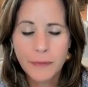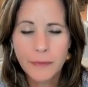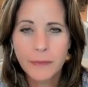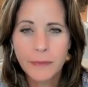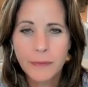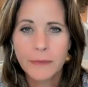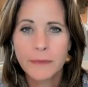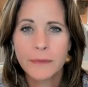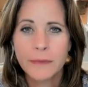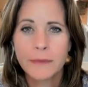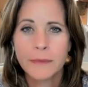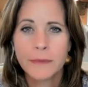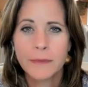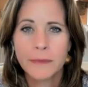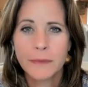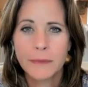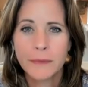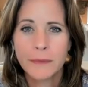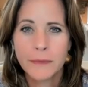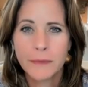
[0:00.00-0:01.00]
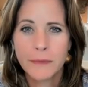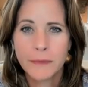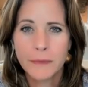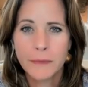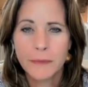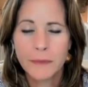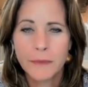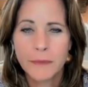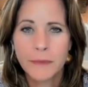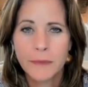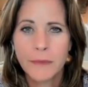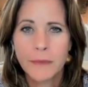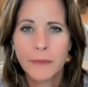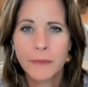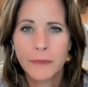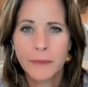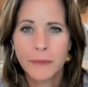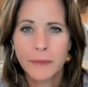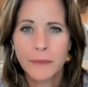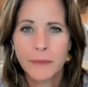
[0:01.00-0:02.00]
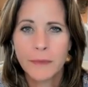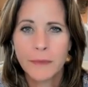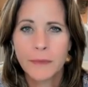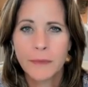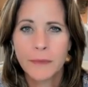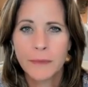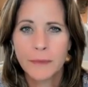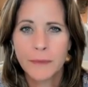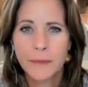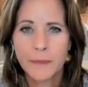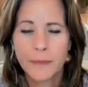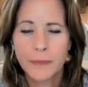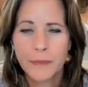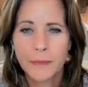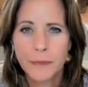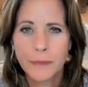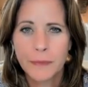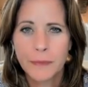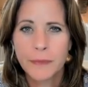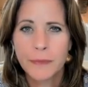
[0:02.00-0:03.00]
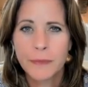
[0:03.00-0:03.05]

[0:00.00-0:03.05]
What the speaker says: (silent)